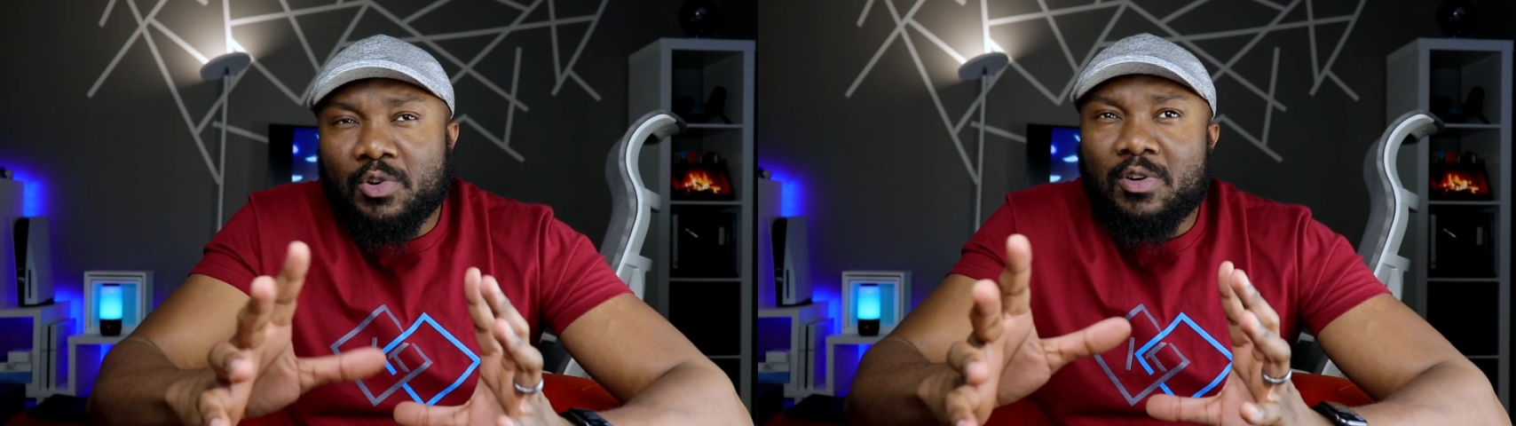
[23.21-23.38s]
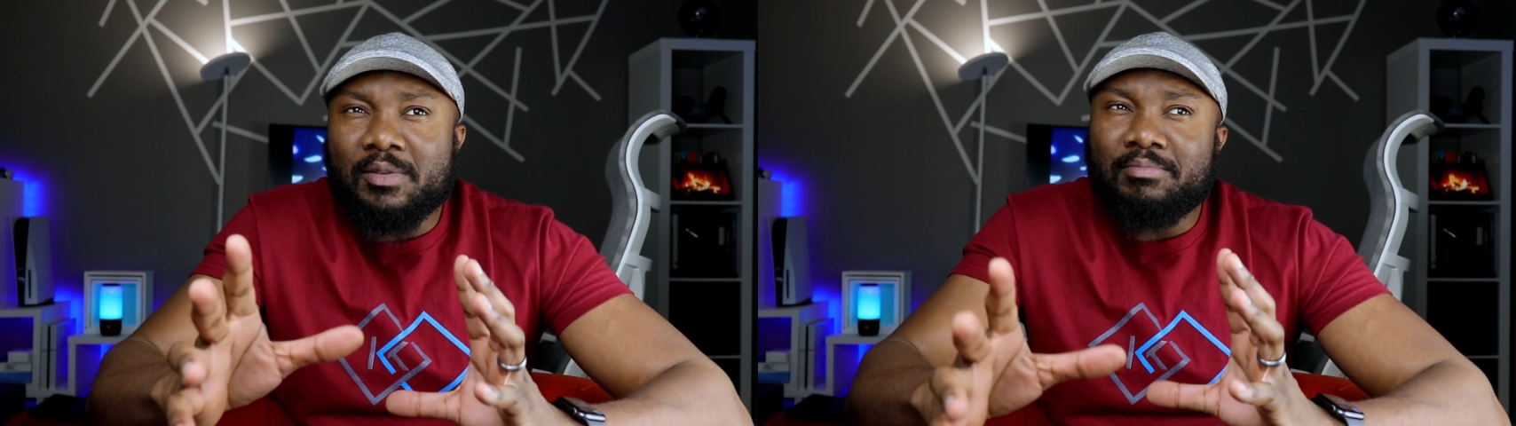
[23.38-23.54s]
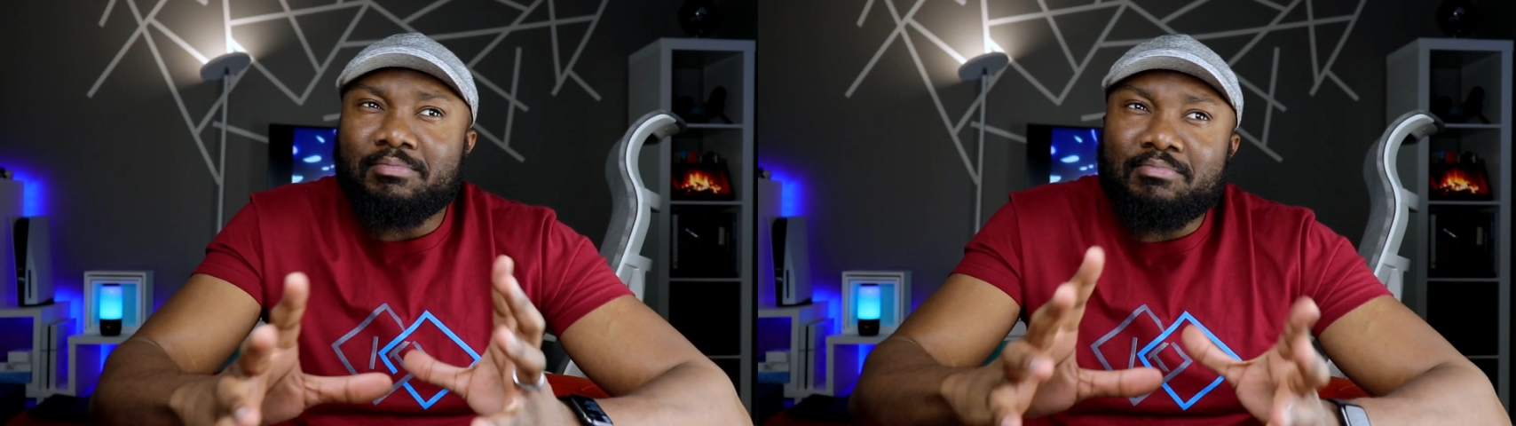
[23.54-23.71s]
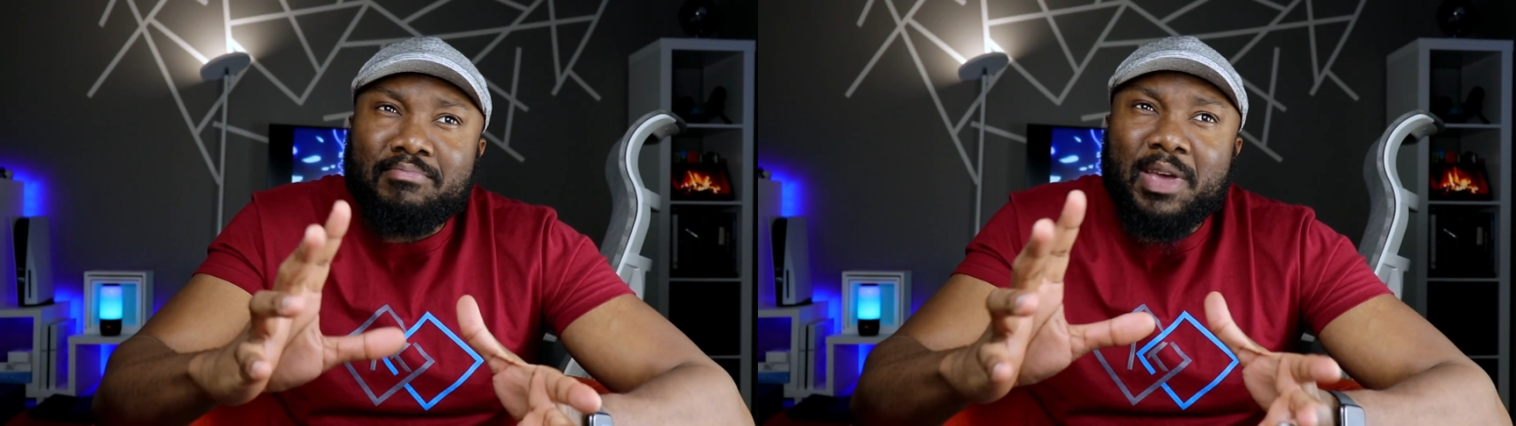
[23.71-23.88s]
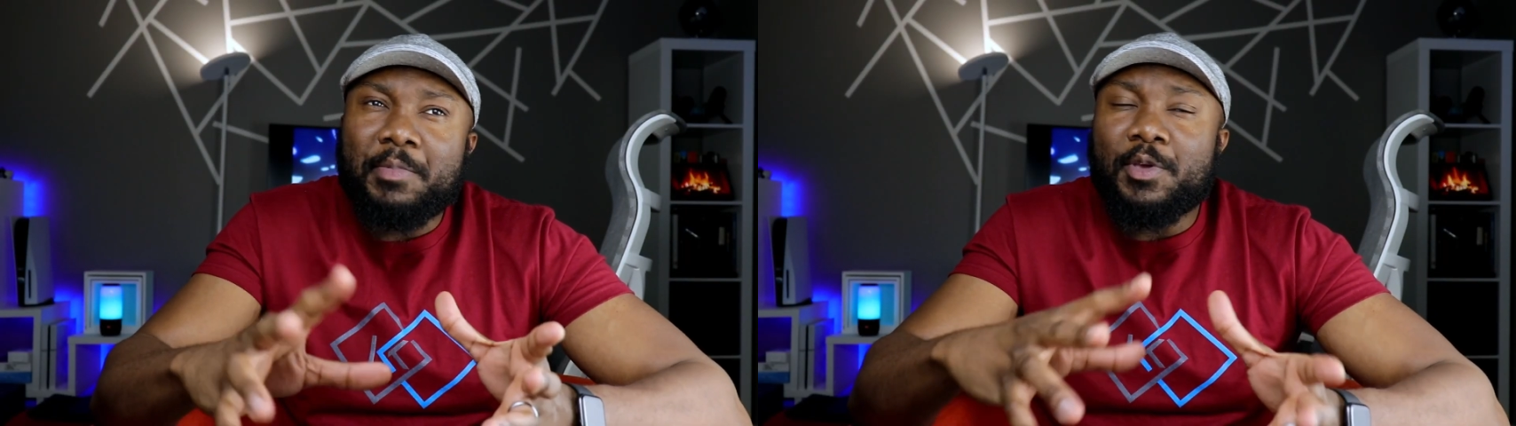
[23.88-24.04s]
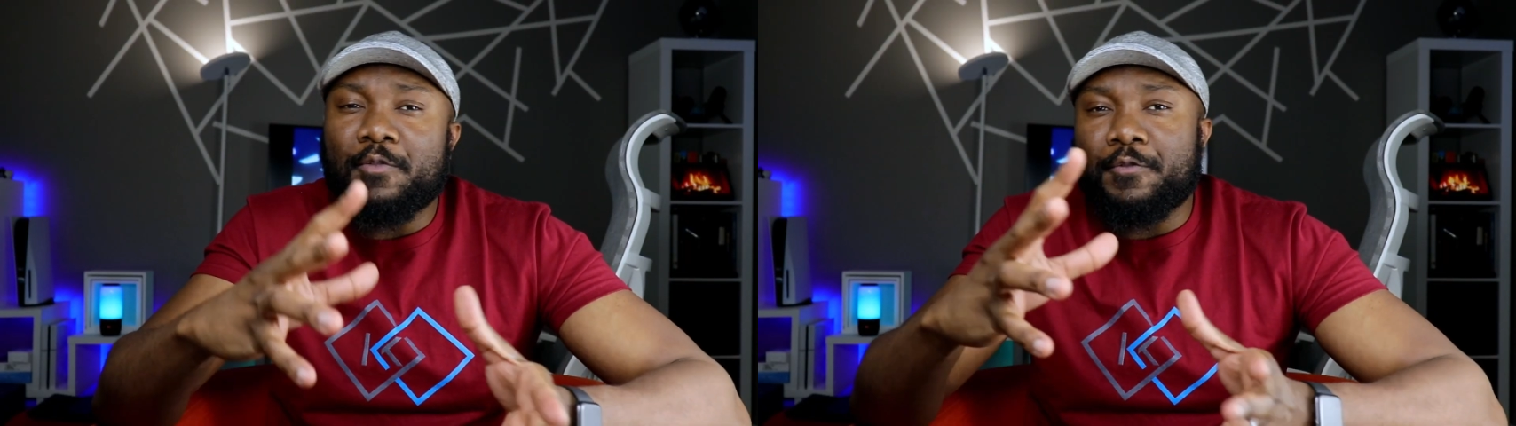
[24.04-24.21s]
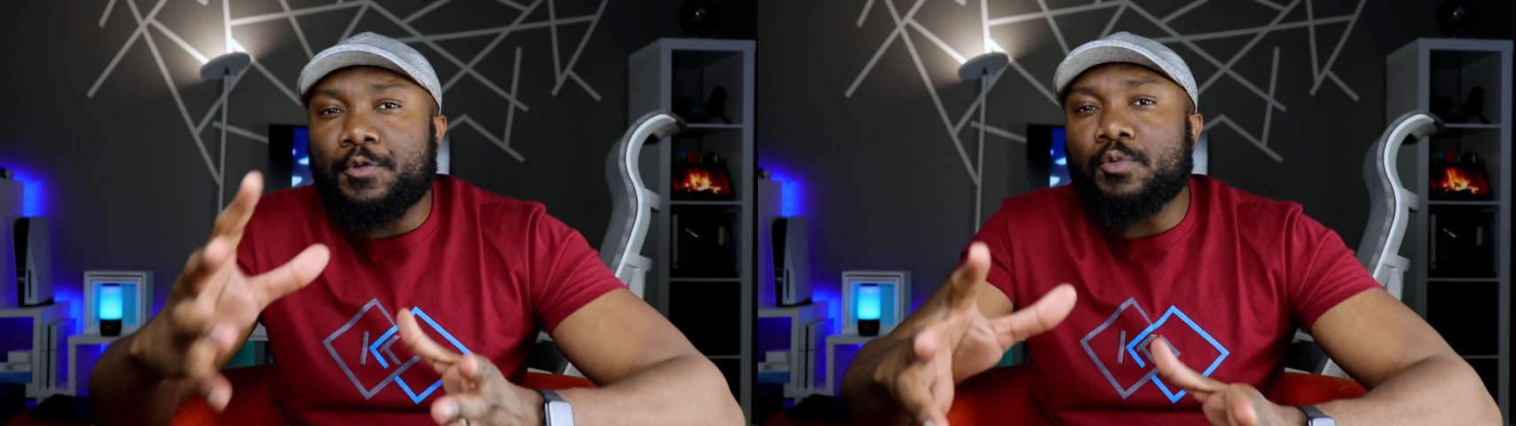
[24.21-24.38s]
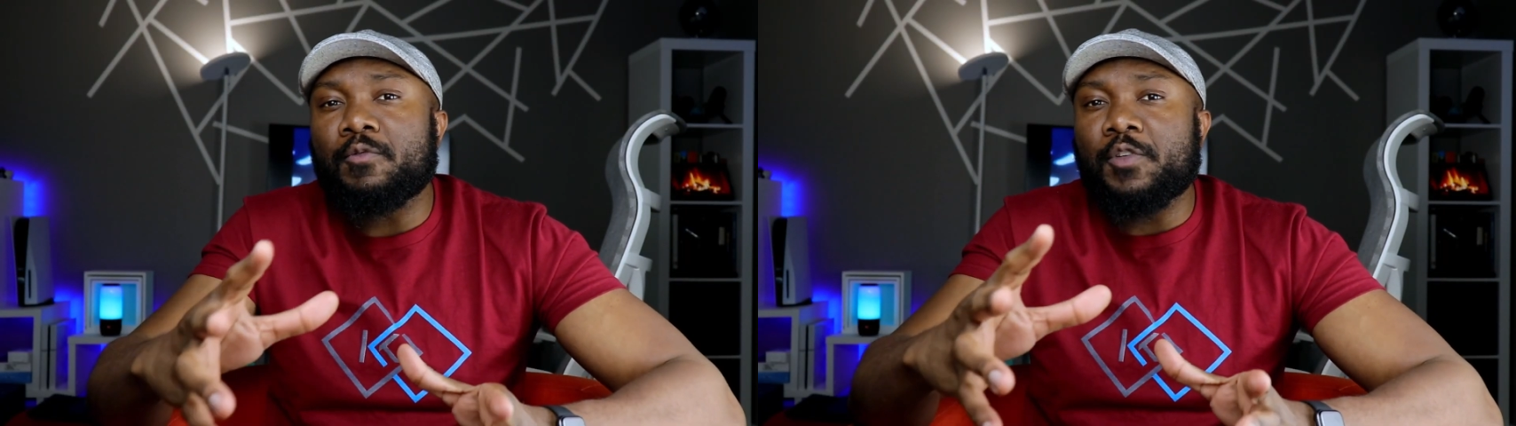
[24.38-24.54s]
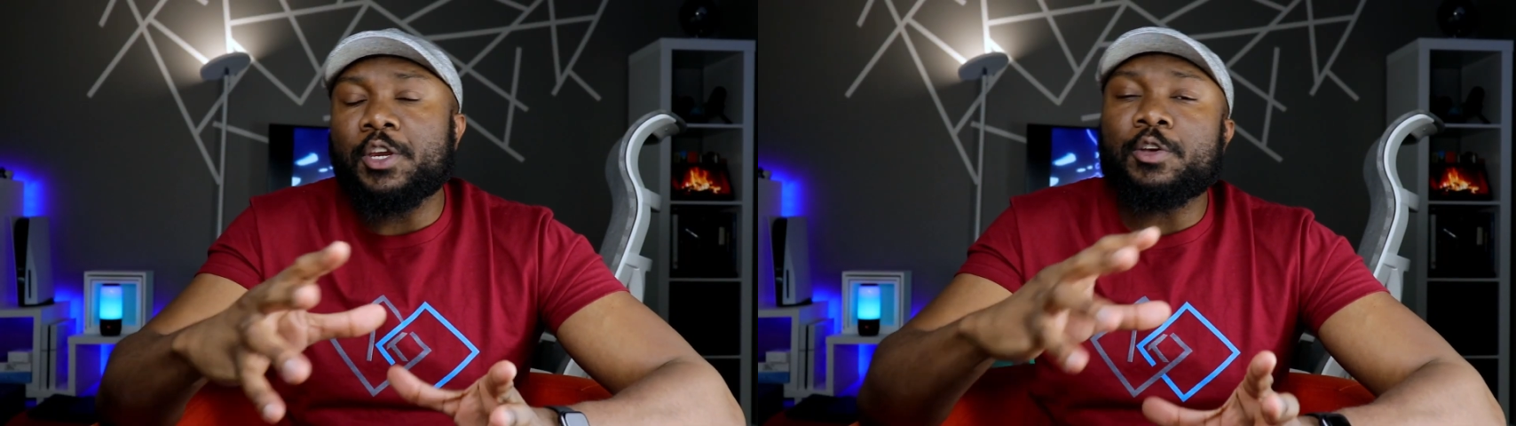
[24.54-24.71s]
or maybe a few
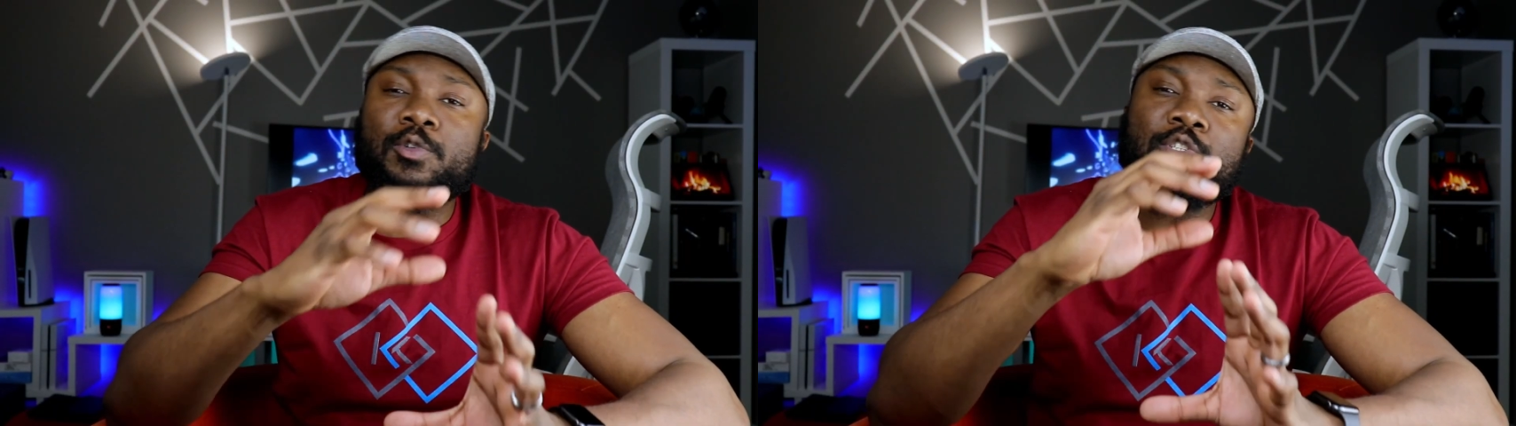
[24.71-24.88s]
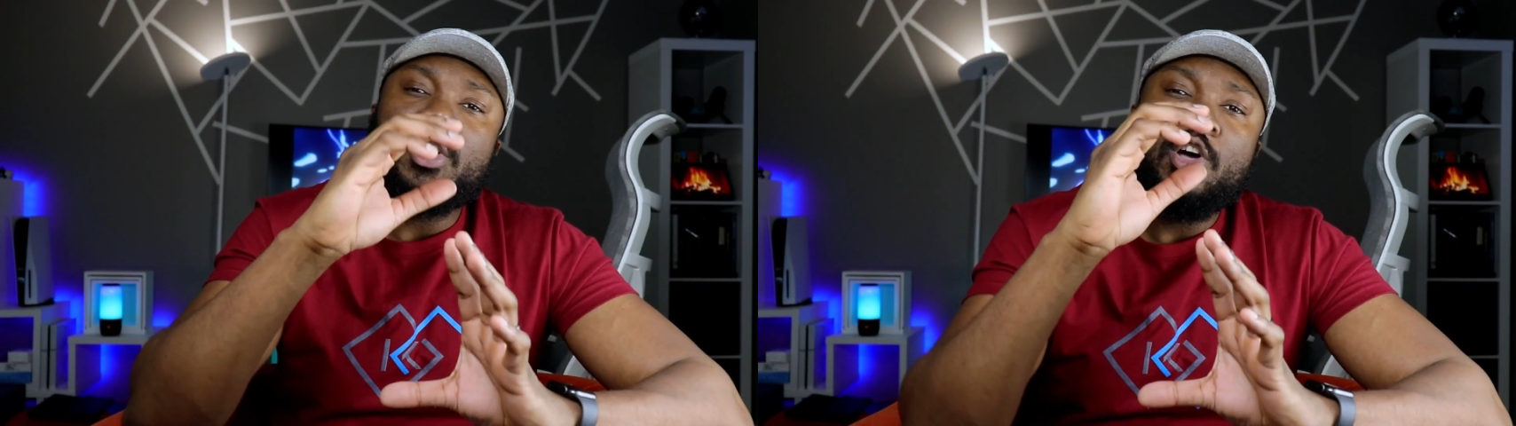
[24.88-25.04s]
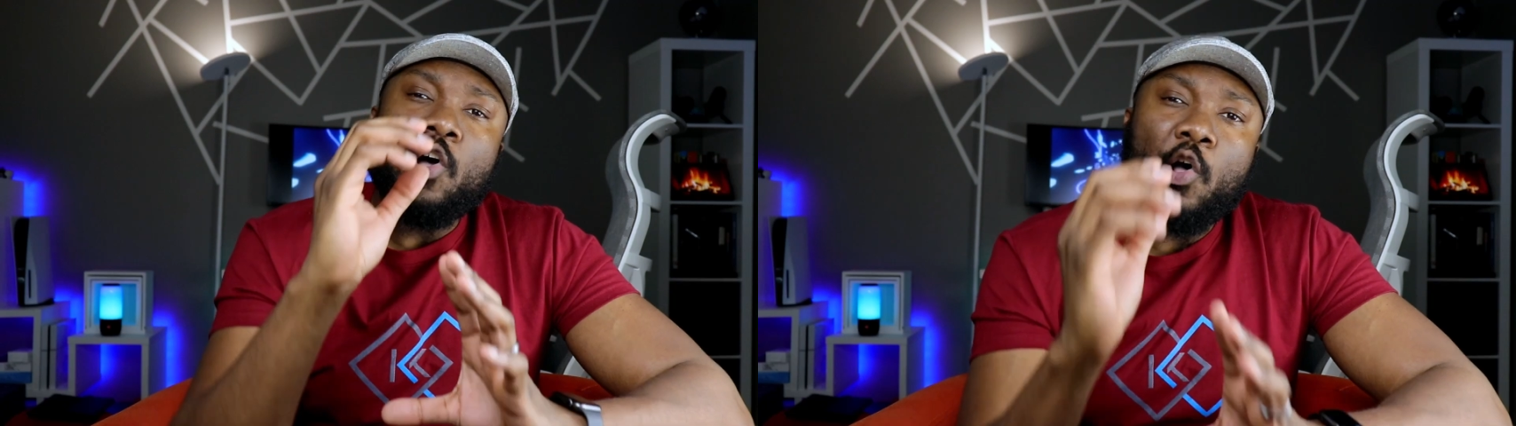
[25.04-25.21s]
videos,